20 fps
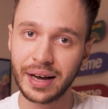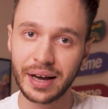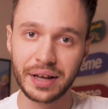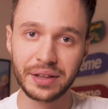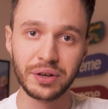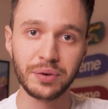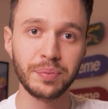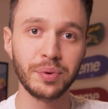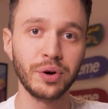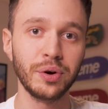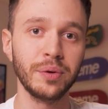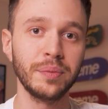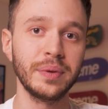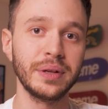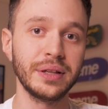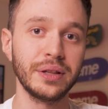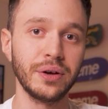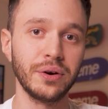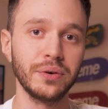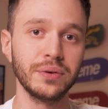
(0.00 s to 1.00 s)
And you
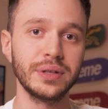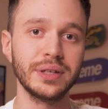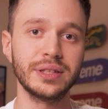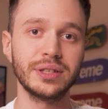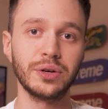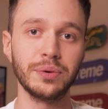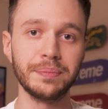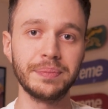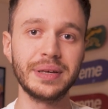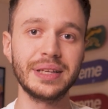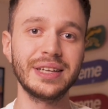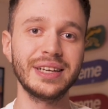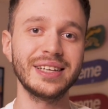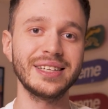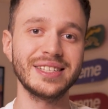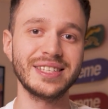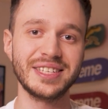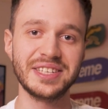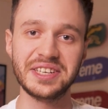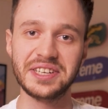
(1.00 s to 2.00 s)
probably know that competing
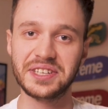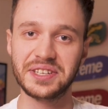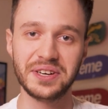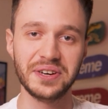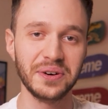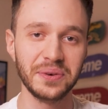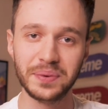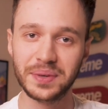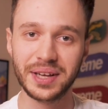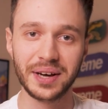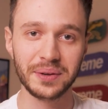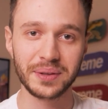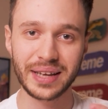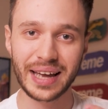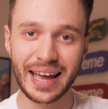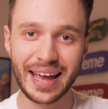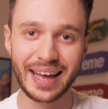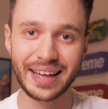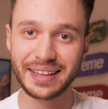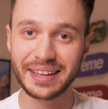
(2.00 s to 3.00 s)
in CSGO without
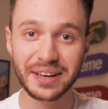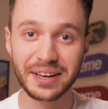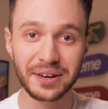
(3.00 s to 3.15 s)
any